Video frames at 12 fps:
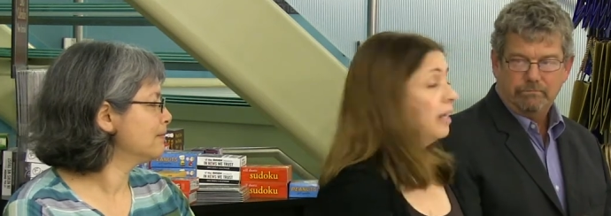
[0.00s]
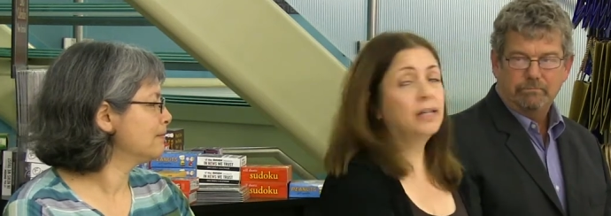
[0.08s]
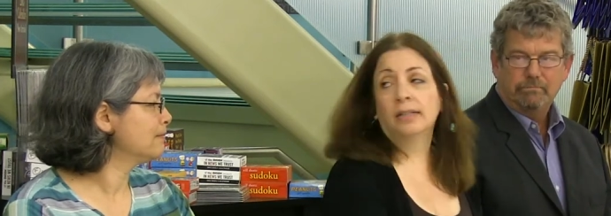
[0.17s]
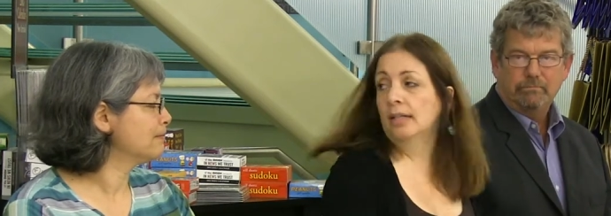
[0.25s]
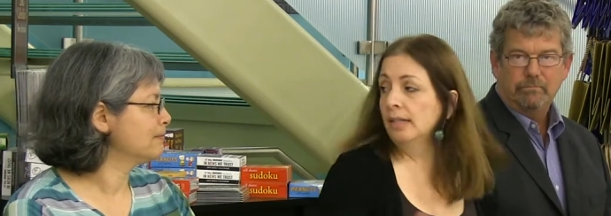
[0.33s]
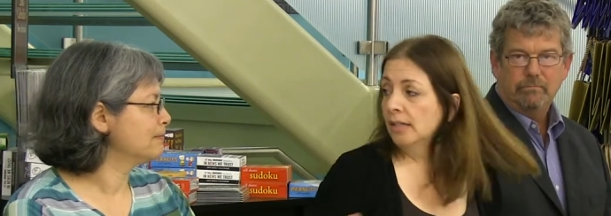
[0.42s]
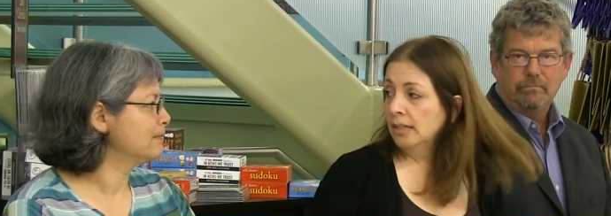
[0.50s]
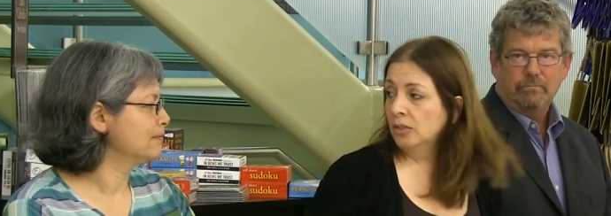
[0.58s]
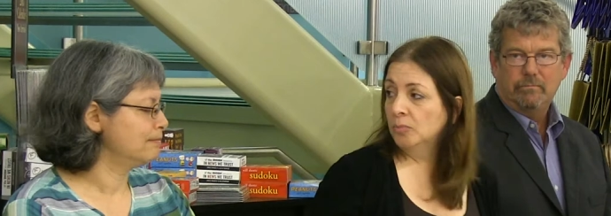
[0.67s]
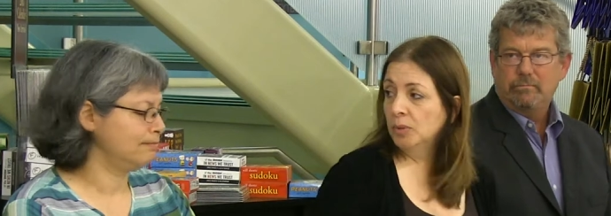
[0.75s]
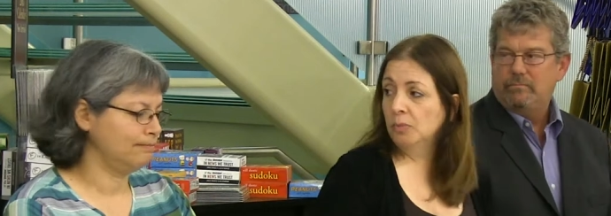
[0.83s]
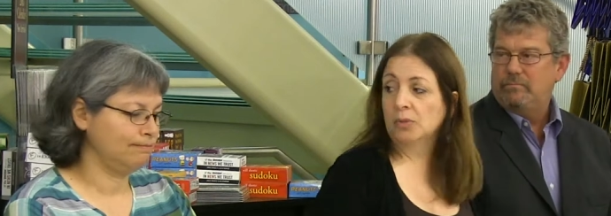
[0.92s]
Speaker 1: and then
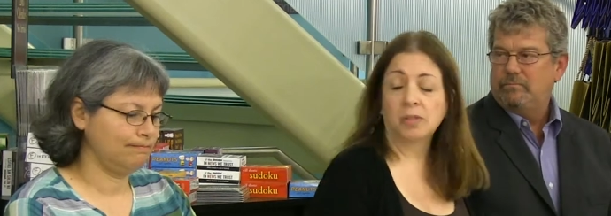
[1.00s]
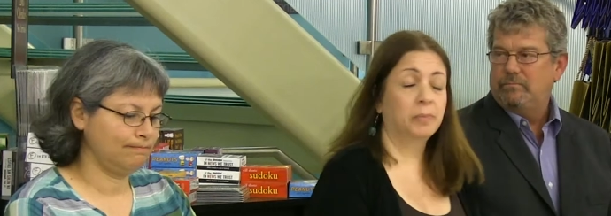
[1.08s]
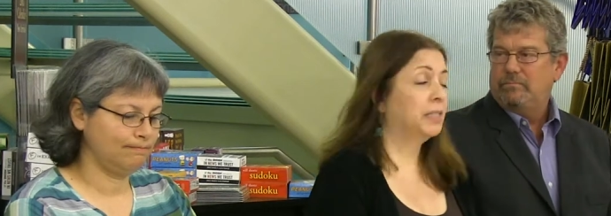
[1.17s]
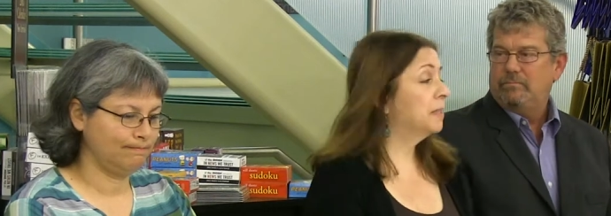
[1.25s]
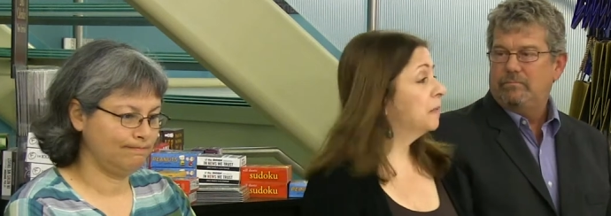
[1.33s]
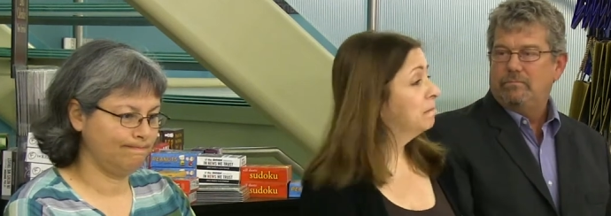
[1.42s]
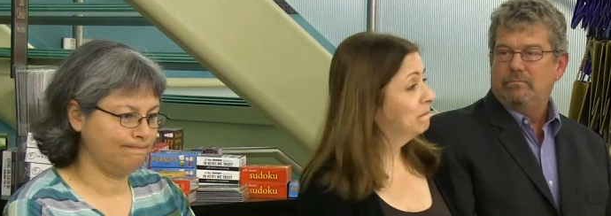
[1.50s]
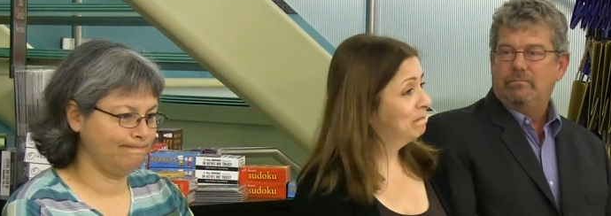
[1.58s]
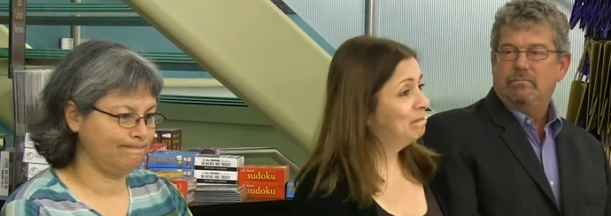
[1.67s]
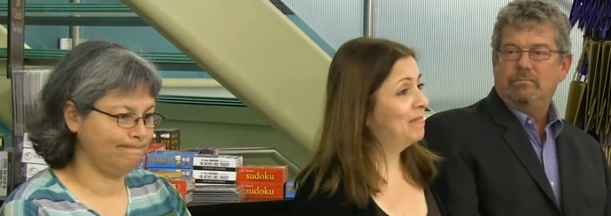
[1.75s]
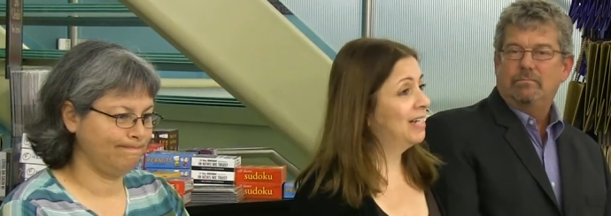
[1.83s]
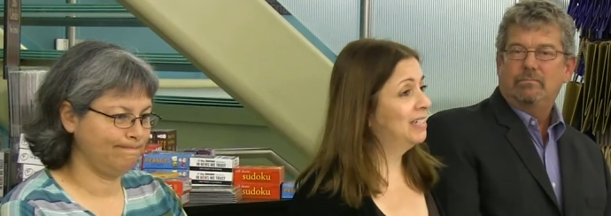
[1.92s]
Naomi will speak.
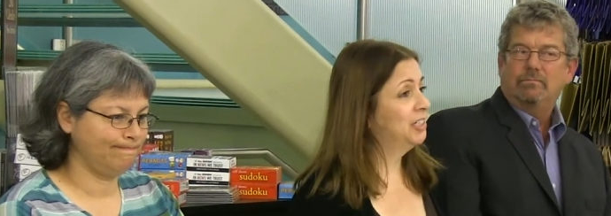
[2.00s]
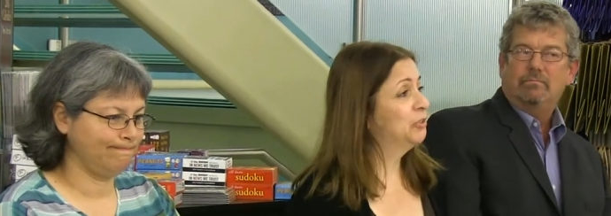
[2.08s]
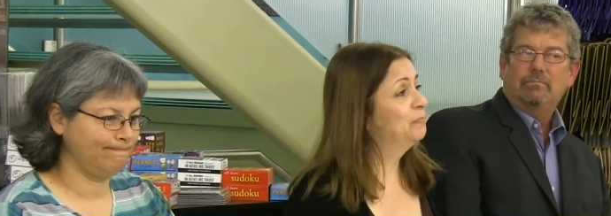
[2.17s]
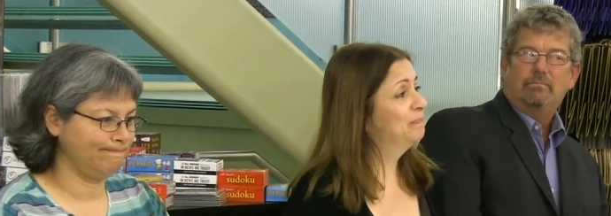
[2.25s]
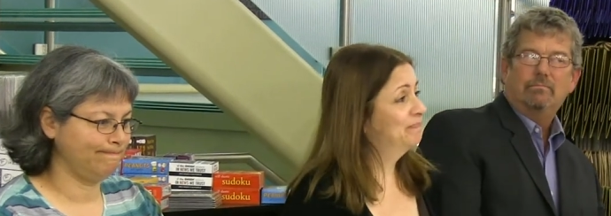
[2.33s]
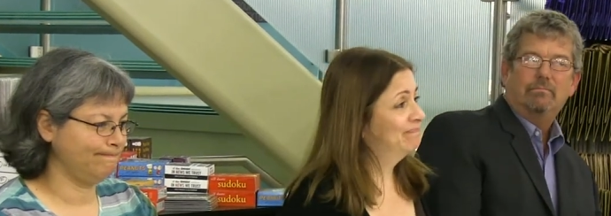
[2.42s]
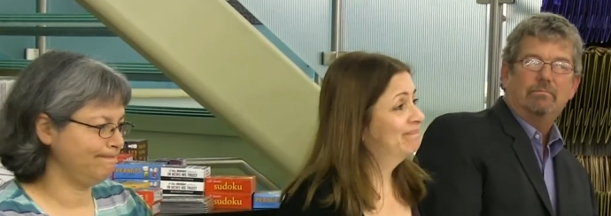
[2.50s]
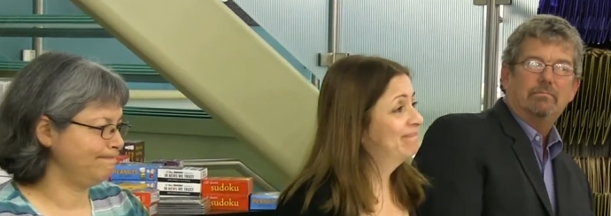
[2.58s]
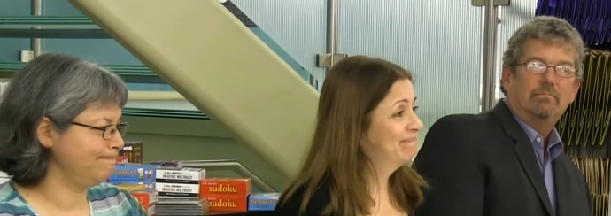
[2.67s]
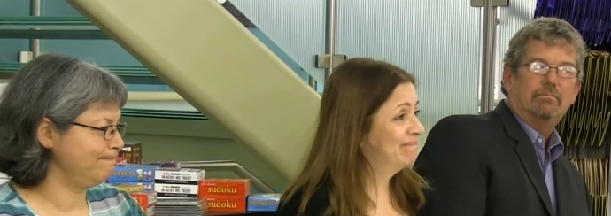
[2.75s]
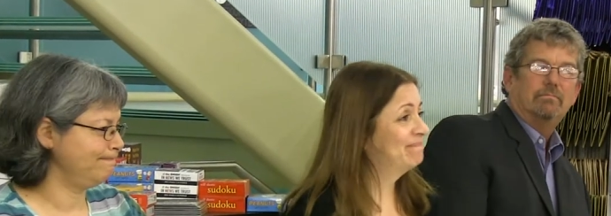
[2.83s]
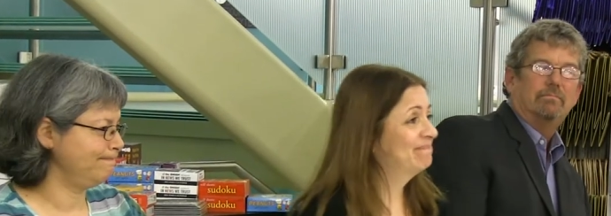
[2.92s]
Thank you.
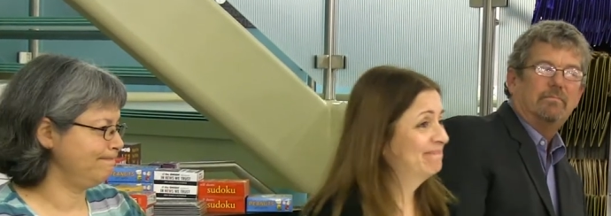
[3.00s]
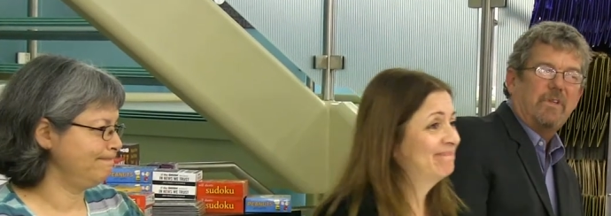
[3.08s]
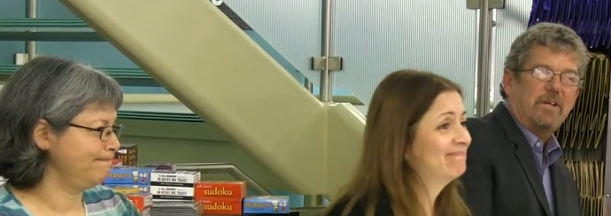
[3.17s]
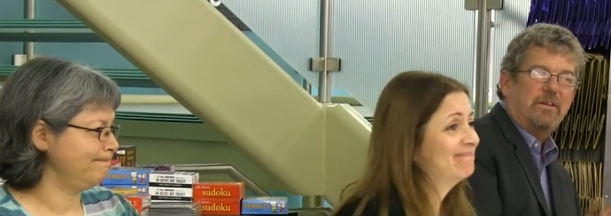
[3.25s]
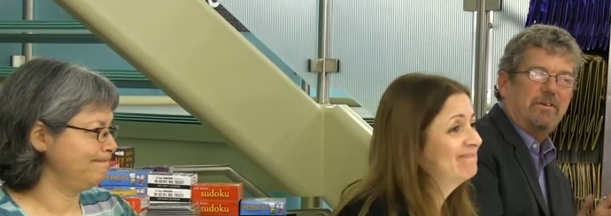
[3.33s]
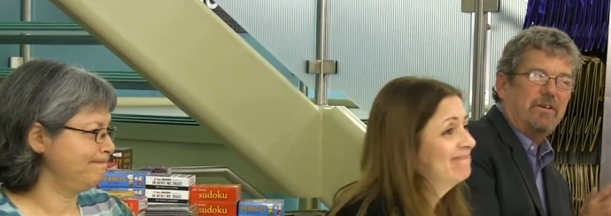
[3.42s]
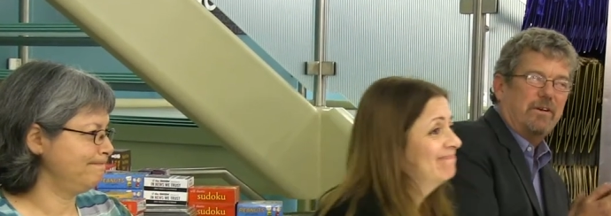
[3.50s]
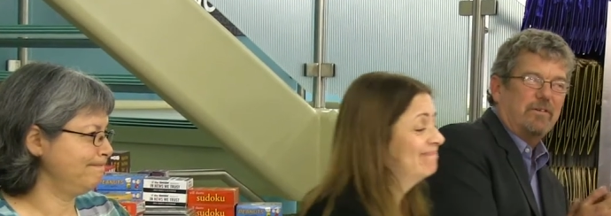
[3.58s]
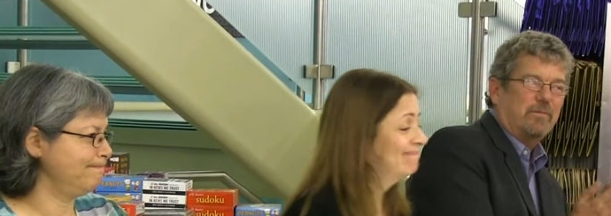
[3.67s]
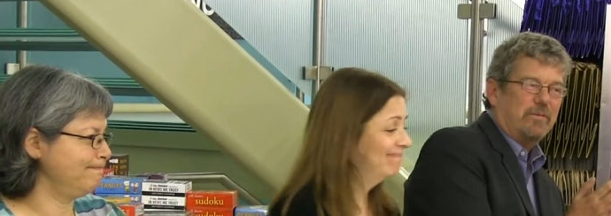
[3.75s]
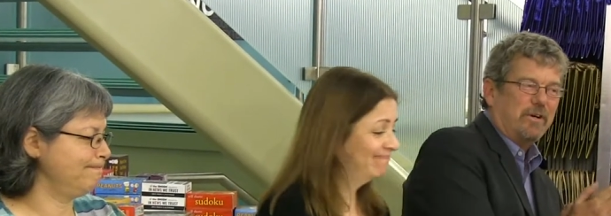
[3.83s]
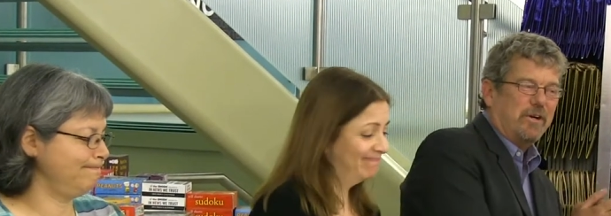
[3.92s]
Speaker 2: Thank you,
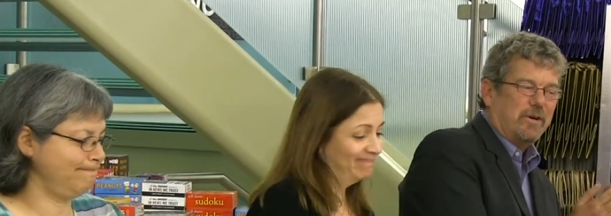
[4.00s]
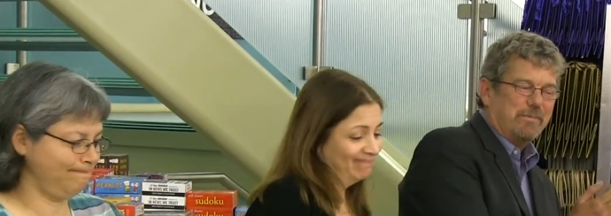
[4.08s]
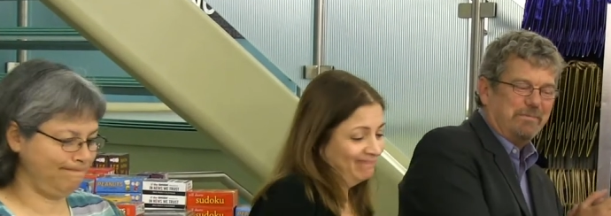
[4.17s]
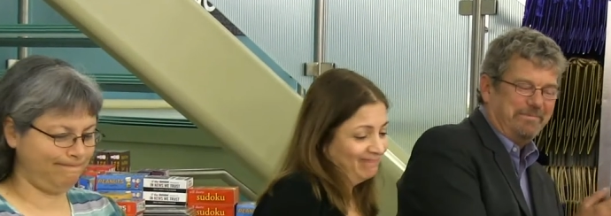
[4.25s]
Dr. Marino.